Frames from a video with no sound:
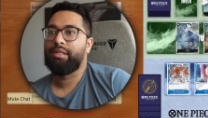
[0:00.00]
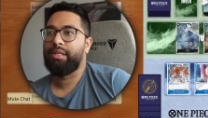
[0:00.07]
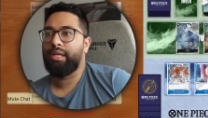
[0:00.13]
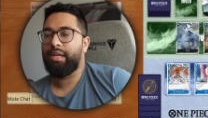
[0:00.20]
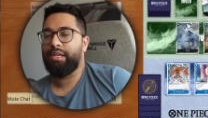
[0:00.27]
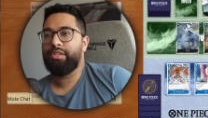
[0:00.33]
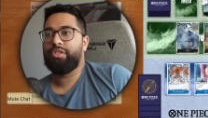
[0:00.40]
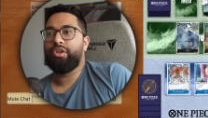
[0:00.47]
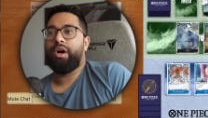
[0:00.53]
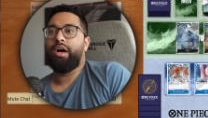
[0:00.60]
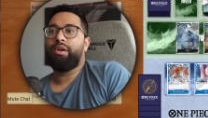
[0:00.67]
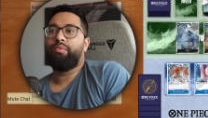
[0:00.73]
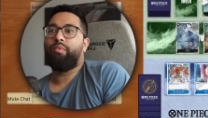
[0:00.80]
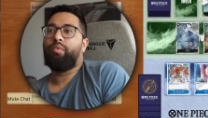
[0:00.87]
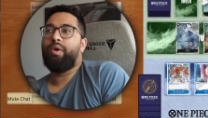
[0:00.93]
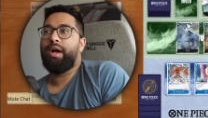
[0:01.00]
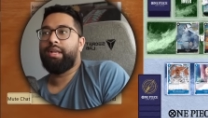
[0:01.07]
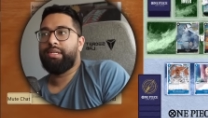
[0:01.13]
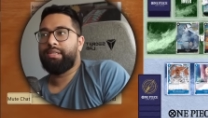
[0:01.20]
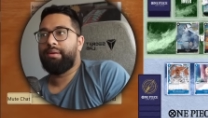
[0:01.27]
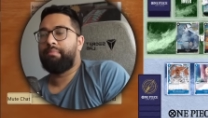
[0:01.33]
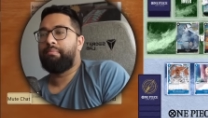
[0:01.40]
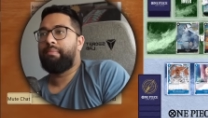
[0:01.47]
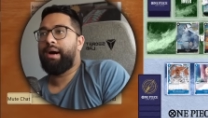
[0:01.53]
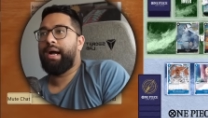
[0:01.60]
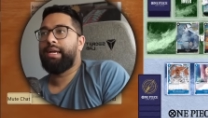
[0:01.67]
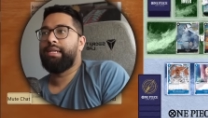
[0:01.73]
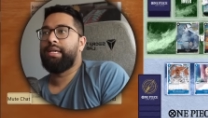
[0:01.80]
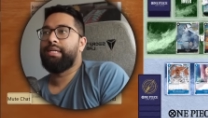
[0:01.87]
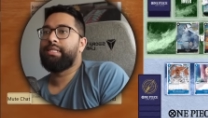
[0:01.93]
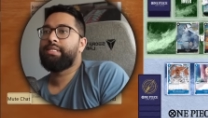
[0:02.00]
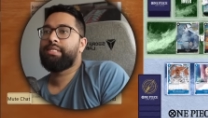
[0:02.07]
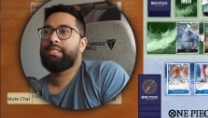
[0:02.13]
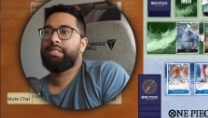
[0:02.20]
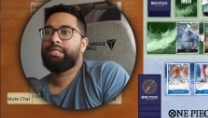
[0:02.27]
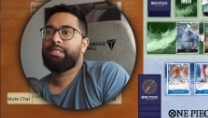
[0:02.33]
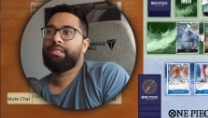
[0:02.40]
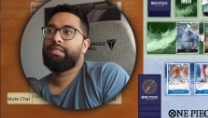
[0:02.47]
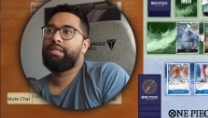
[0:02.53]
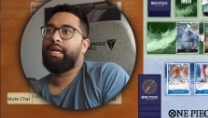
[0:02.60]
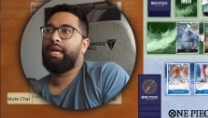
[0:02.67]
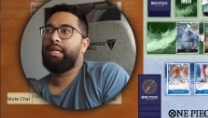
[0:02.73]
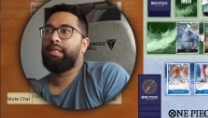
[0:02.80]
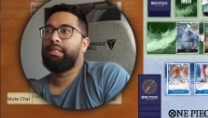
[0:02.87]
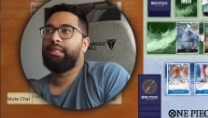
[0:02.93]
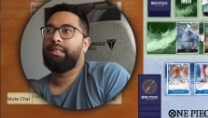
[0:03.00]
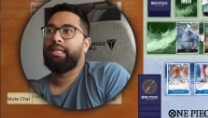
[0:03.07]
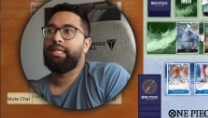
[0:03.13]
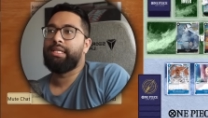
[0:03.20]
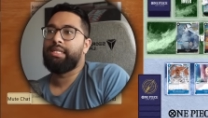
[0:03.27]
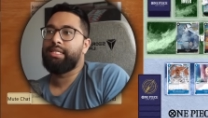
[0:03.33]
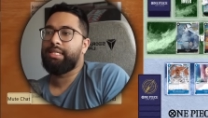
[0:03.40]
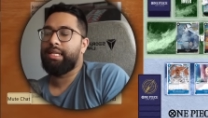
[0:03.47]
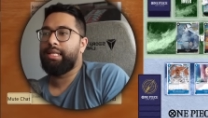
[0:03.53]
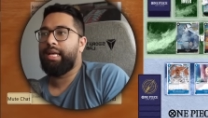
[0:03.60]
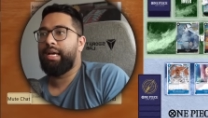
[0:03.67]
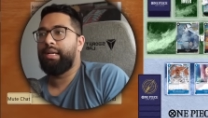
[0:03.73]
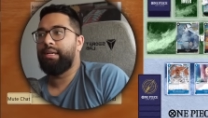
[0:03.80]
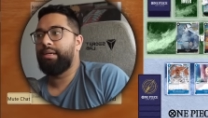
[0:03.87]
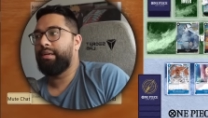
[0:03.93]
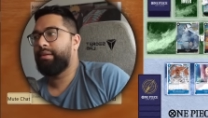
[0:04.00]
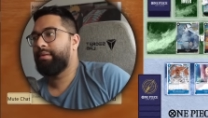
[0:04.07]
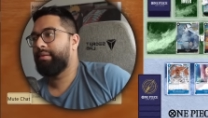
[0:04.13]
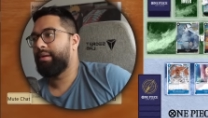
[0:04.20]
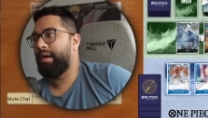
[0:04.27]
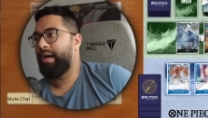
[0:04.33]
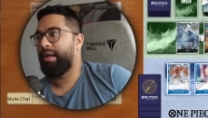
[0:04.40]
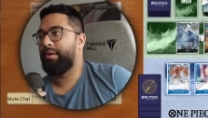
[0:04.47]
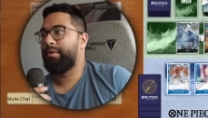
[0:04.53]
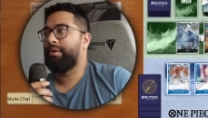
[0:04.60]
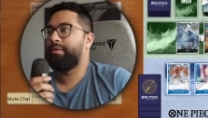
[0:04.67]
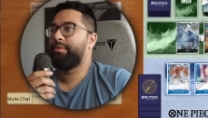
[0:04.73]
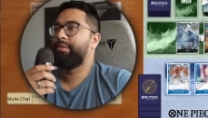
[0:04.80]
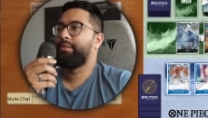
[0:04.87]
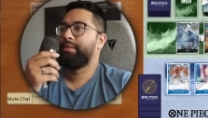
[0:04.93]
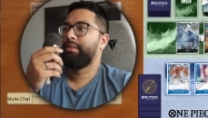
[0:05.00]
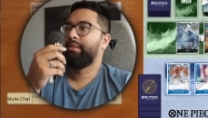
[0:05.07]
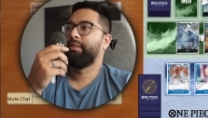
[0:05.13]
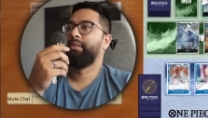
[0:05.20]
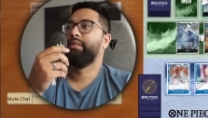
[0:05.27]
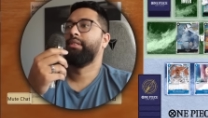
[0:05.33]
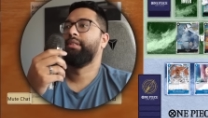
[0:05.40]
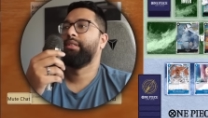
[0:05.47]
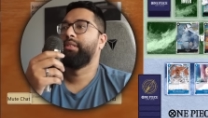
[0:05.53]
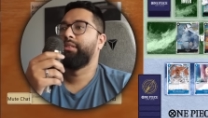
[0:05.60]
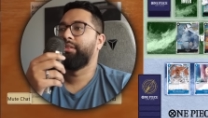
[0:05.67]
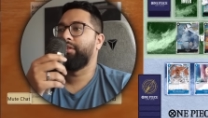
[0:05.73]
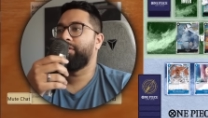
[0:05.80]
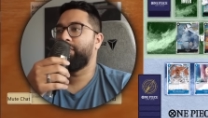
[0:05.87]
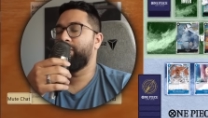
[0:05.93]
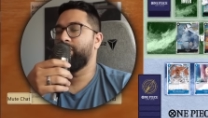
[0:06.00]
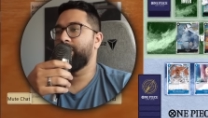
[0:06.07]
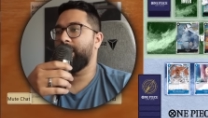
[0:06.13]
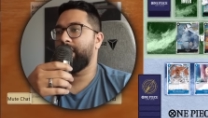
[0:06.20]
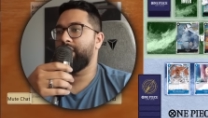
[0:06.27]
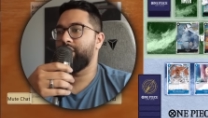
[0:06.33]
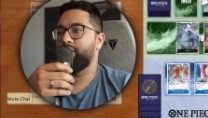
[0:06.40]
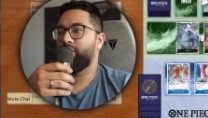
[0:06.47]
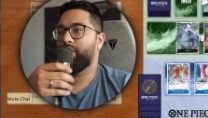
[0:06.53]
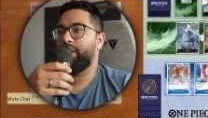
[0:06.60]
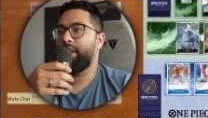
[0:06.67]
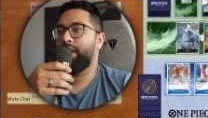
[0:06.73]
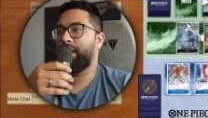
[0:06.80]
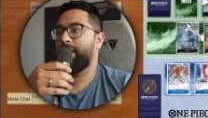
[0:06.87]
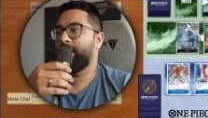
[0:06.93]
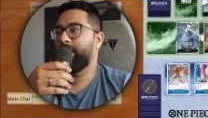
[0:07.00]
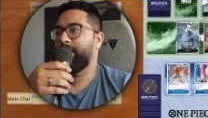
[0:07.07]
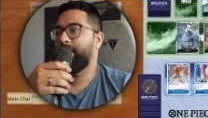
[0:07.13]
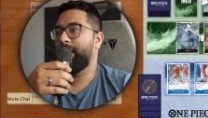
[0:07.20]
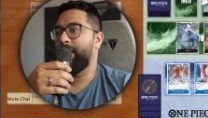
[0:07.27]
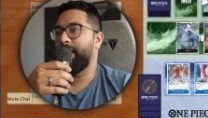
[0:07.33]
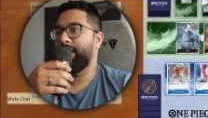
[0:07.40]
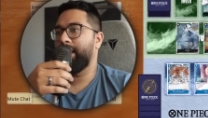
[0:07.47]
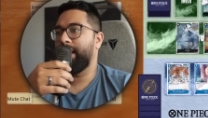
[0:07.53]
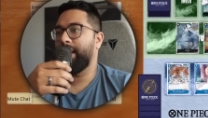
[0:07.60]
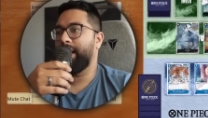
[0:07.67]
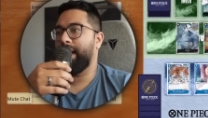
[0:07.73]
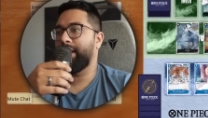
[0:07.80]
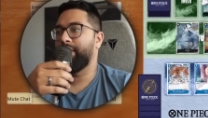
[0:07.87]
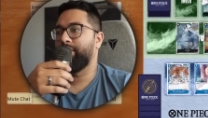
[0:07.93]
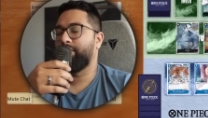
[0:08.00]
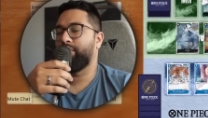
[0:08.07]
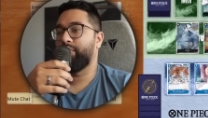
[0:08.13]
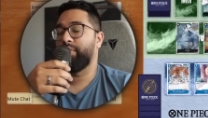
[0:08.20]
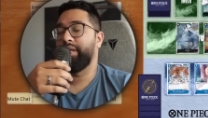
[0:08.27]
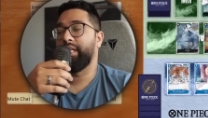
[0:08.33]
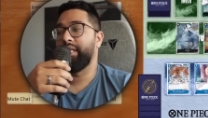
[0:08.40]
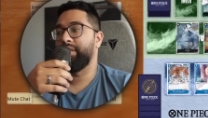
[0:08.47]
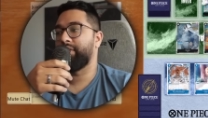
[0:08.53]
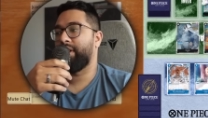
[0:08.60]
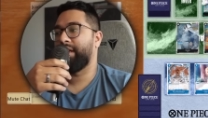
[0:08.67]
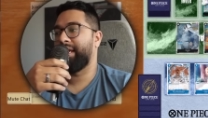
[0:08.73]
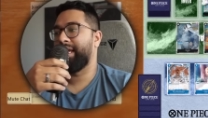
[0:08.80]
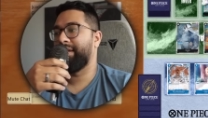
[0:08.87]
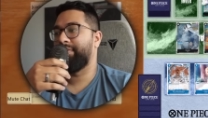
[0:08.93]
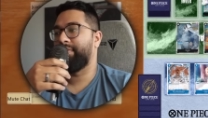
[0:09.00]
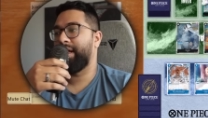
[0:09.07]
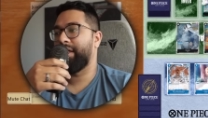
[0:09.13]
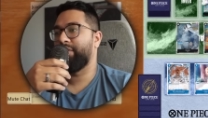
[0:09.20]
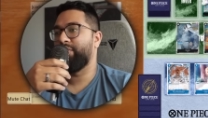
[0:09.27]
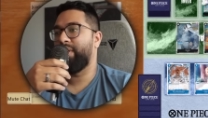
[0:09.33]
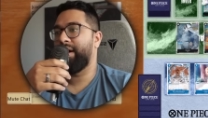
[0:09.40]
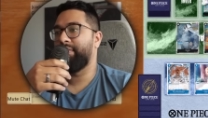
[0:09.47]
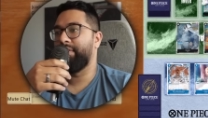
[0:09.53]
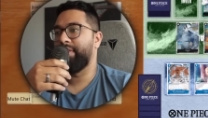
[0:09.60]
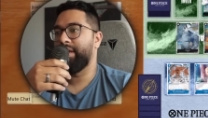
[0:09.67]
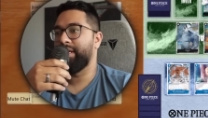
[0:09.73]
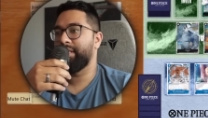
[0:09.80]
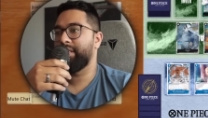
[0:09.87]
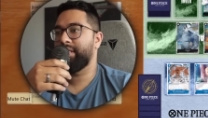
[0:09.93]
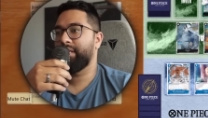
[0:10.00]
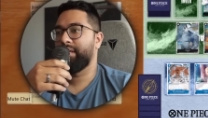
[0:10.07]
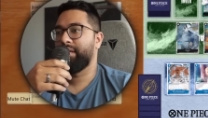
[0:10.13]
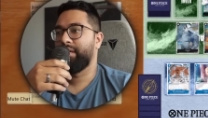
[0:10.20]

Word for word: Got a Dawn 1 to minus, at least. And then, I don't know. So, who's on to draw? and then I can really start getting value off of this.